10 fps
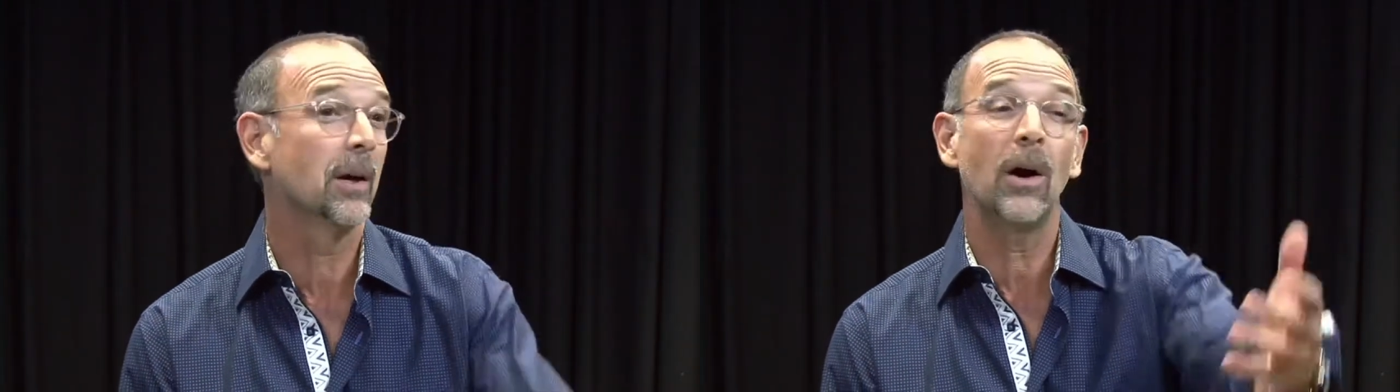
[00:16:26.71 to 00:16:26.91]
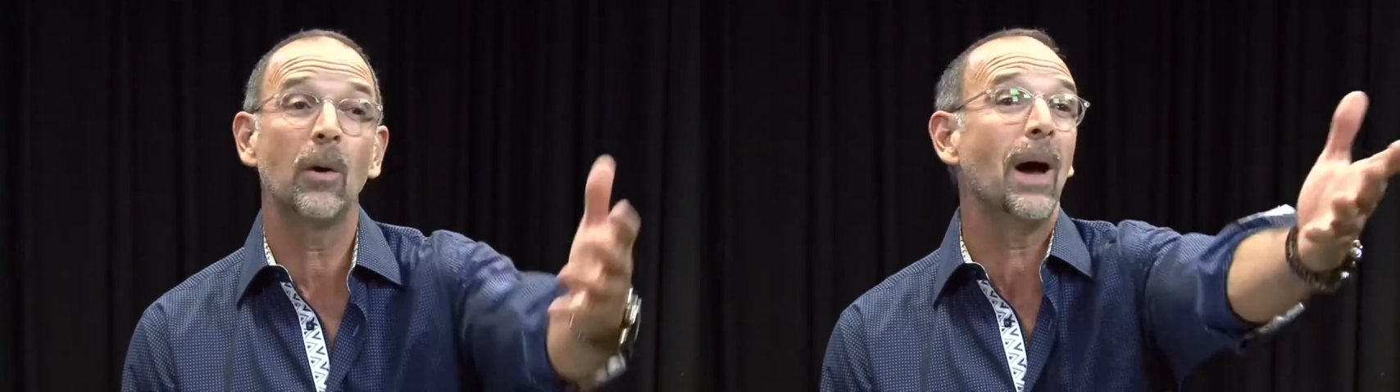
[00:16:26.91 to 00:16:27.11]
That
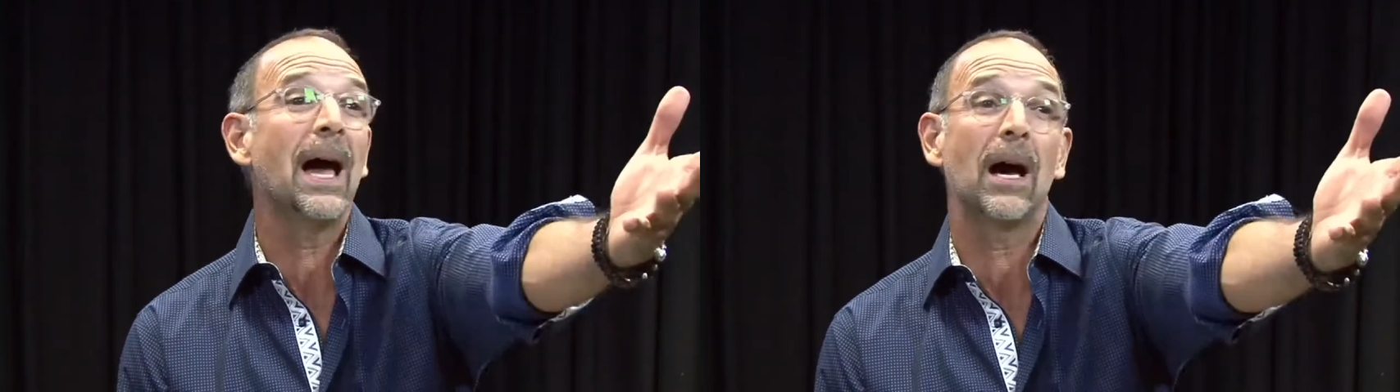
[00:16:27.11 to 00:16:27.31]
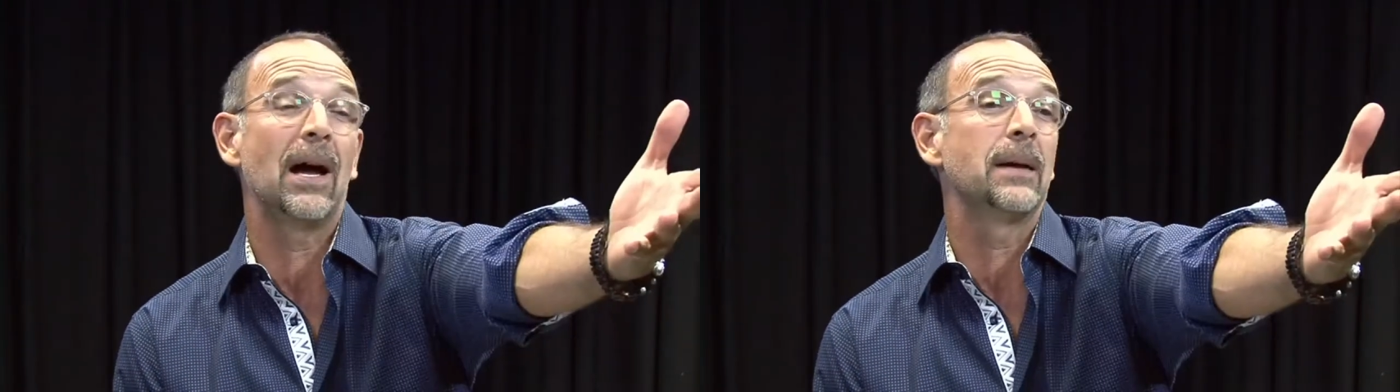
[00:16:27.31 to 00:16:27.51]
we go, oh
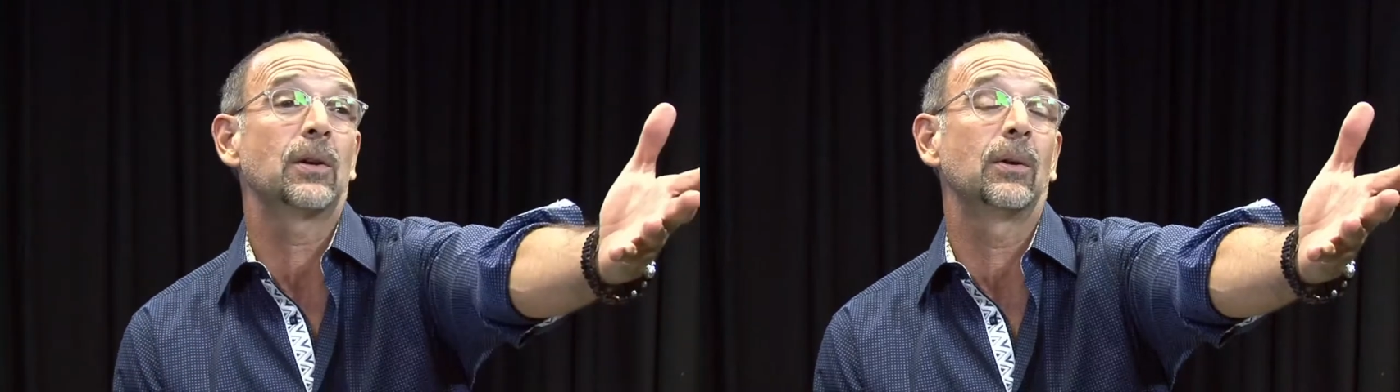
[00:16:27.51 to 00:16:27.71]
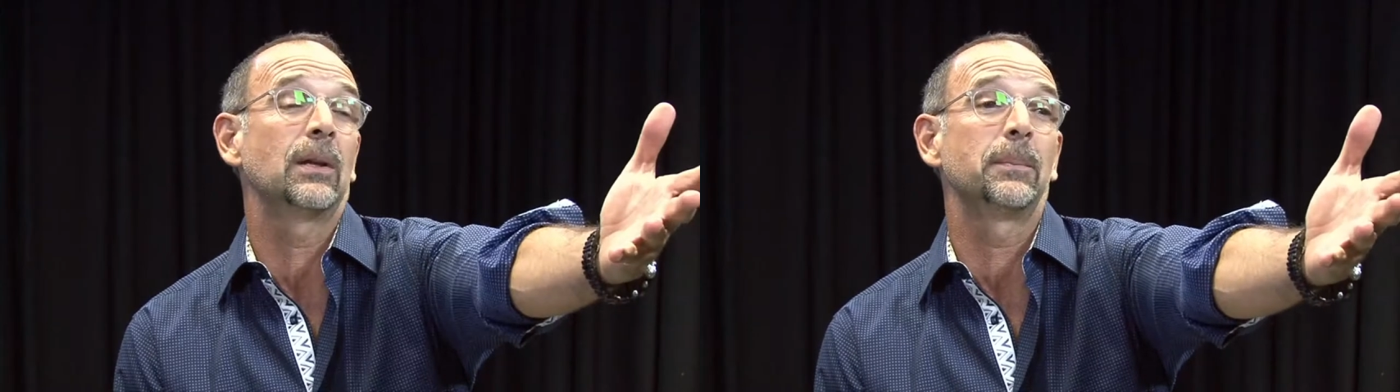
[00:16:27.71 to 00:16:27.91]
wow,
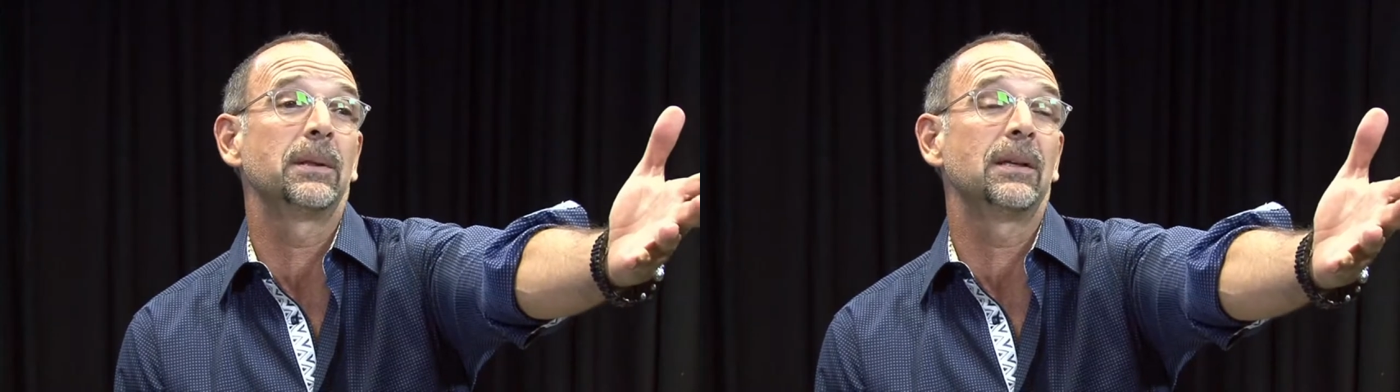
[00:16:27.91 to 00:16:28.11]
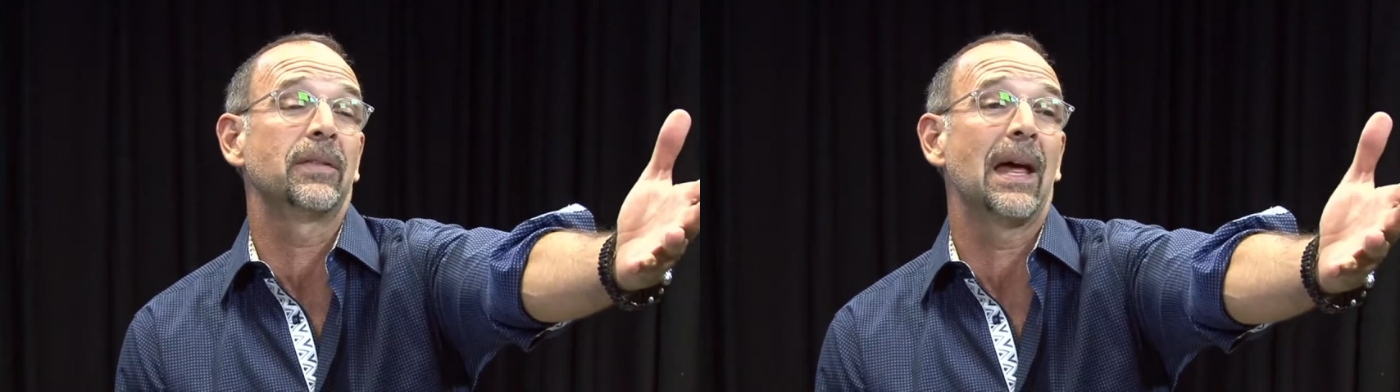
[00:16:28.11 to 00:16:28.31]
I totally
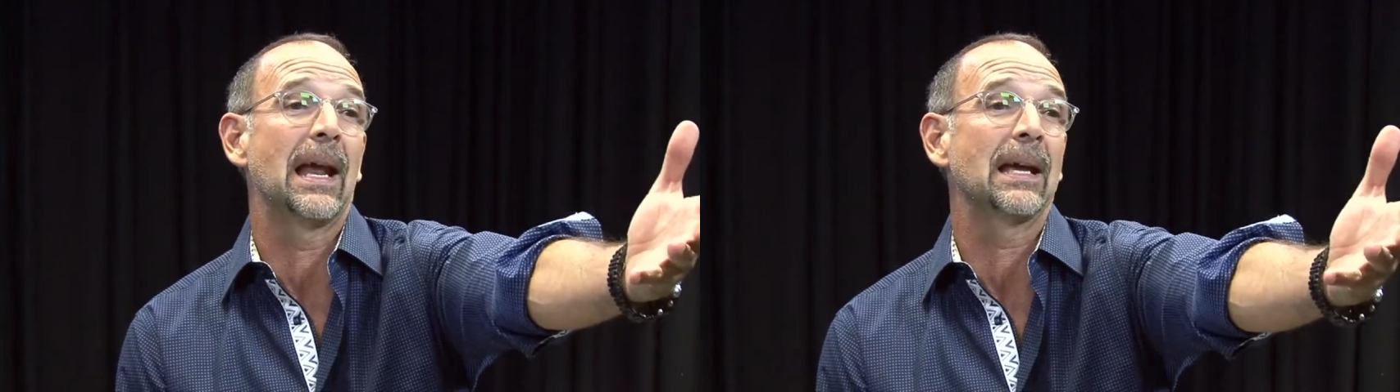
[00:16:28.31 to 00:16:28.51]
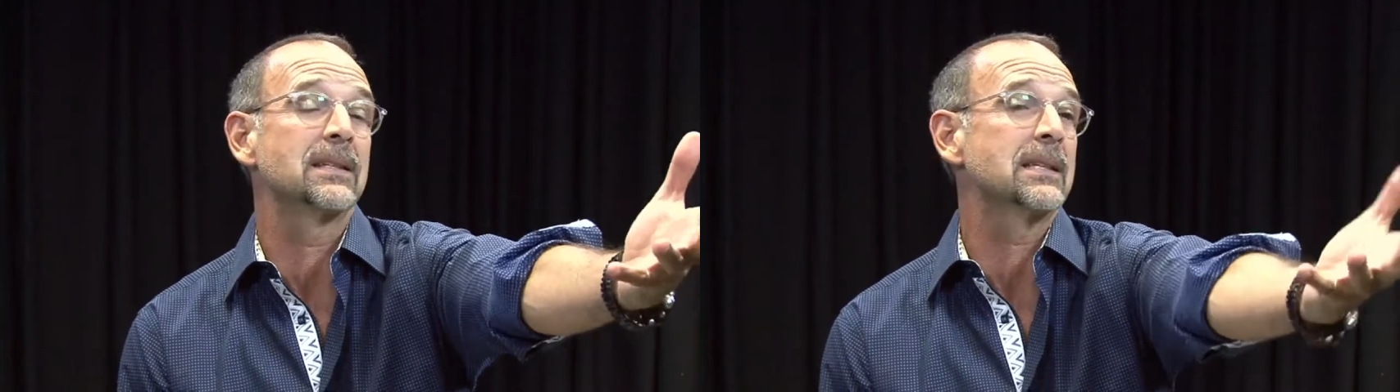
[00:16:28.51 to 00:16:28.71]
believe
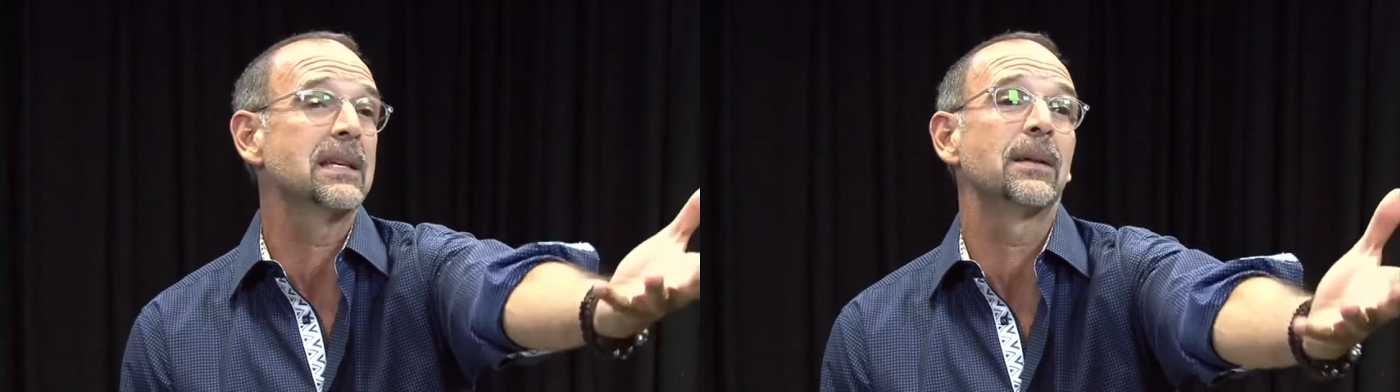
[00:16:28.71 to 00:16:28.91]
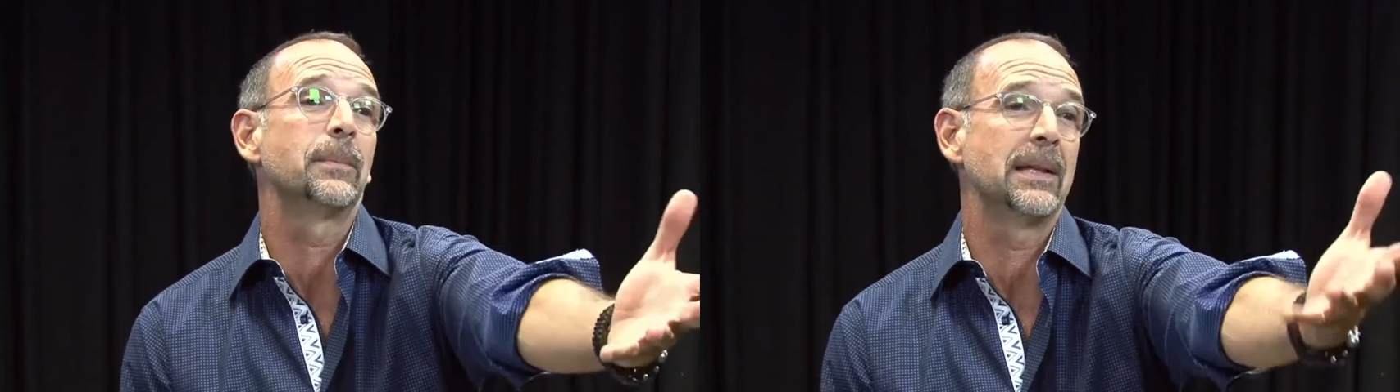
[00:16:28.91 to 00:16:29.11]
that. I can
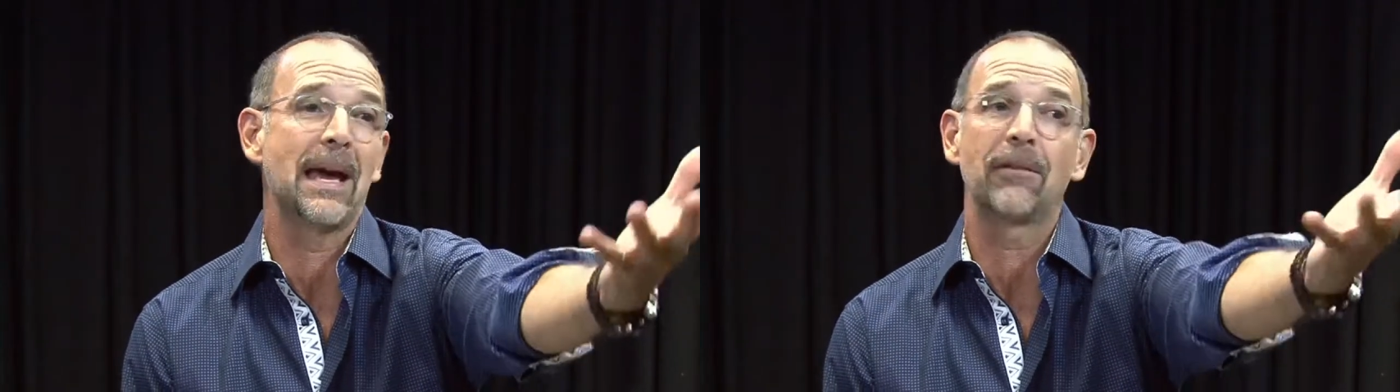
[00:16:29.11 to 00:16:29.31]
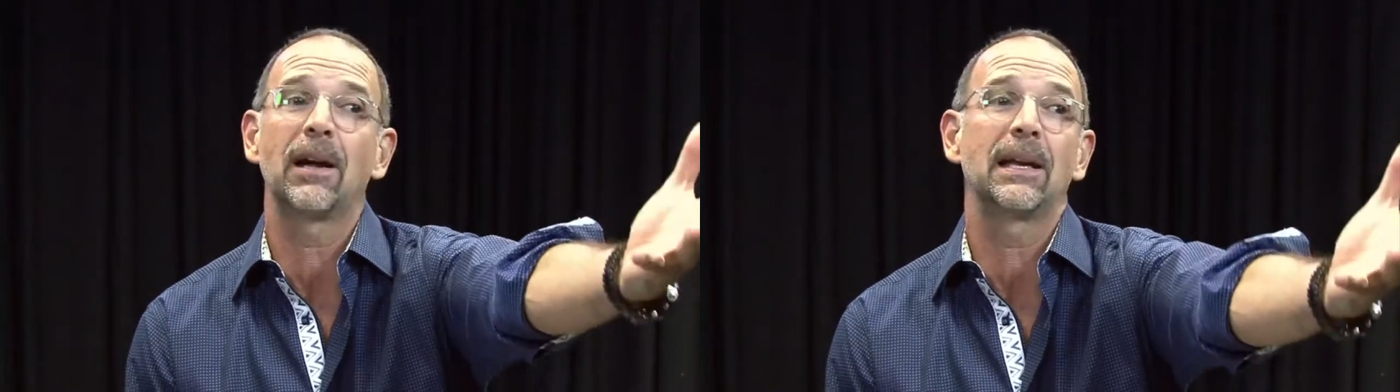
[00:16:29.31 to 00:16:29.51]
see them
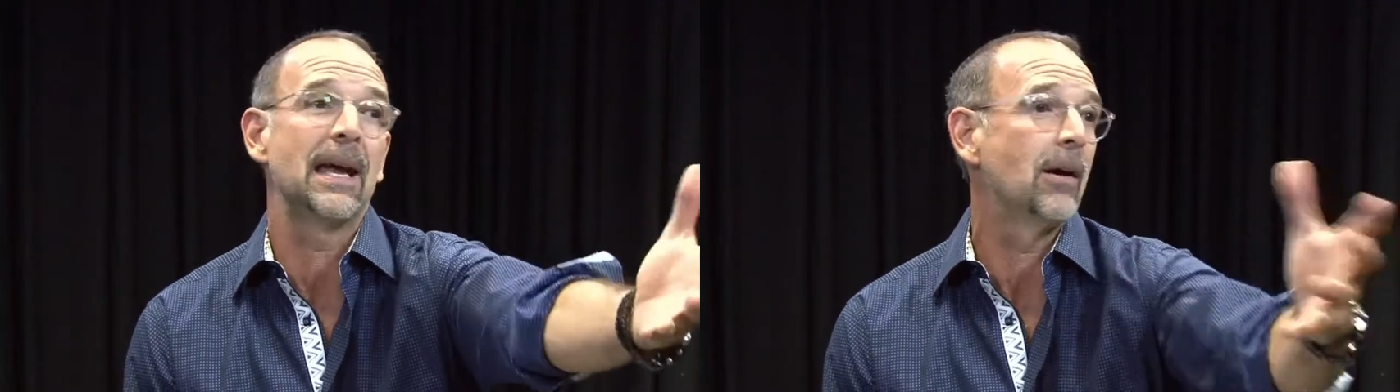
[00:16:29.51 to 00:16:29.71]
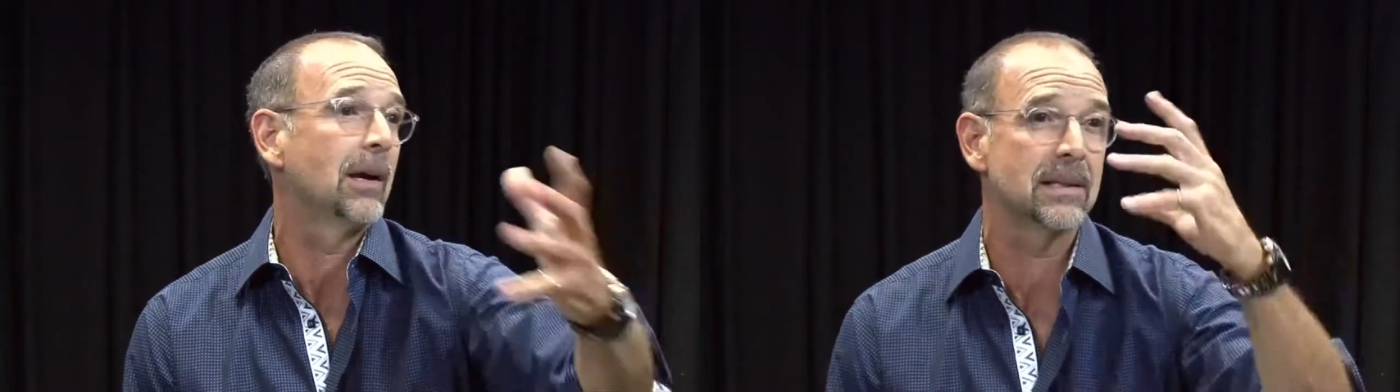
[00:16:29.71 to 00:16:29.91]
in that right now.